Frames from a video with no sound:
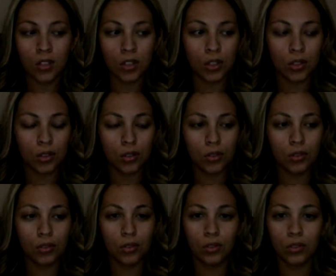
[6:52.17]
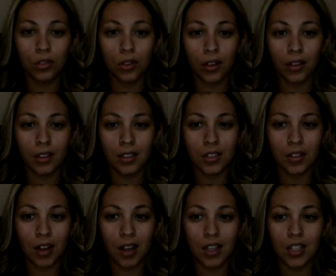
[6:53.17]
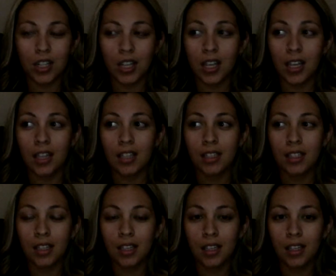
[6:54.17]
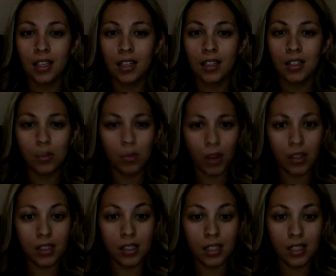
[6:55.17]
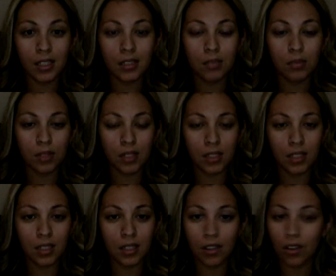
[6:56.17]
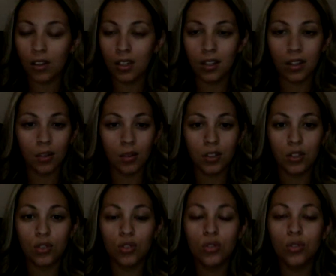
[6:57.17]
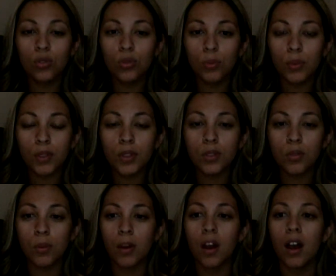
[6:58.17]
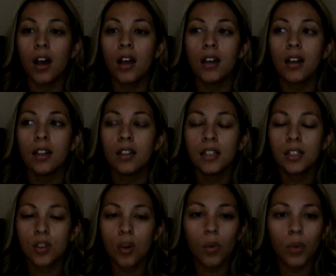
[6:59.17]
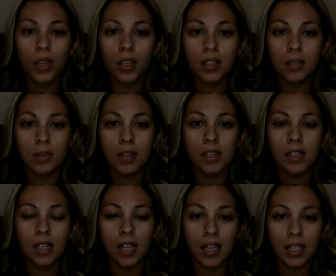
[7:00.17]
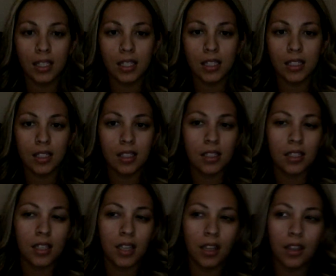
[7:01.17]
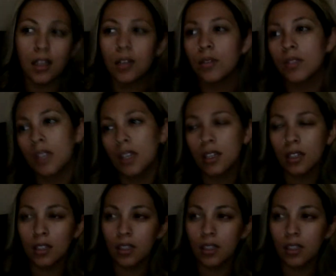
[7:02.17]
to throw out the trash and surprisingly it's breezy. Earlier it was super, super hot. This whole week it's been in the 90s and today I think it was like